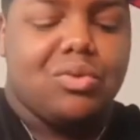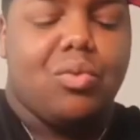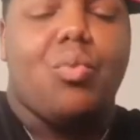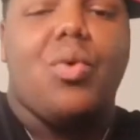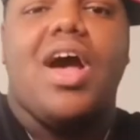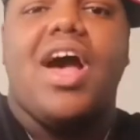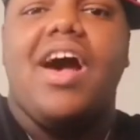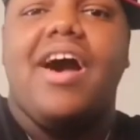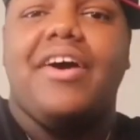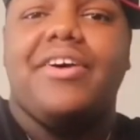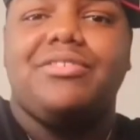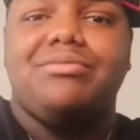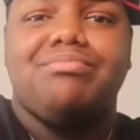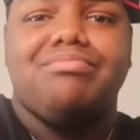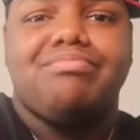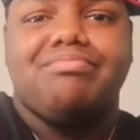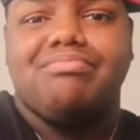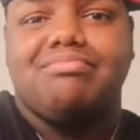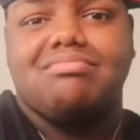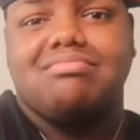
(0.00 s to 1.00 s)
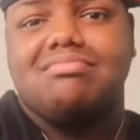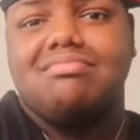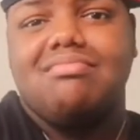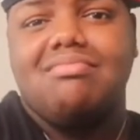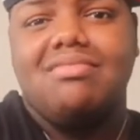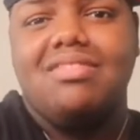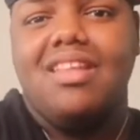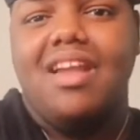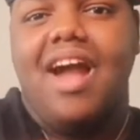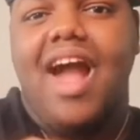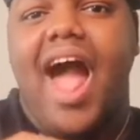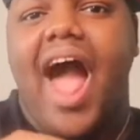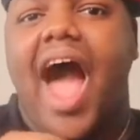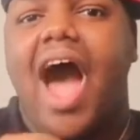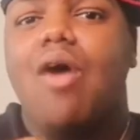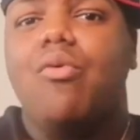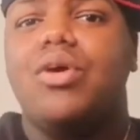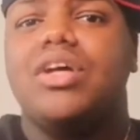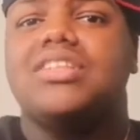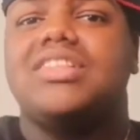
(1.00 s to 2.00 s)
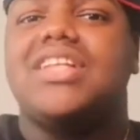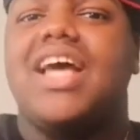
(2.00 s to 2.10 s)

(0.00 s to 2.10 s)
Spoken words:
Well, I wouldn't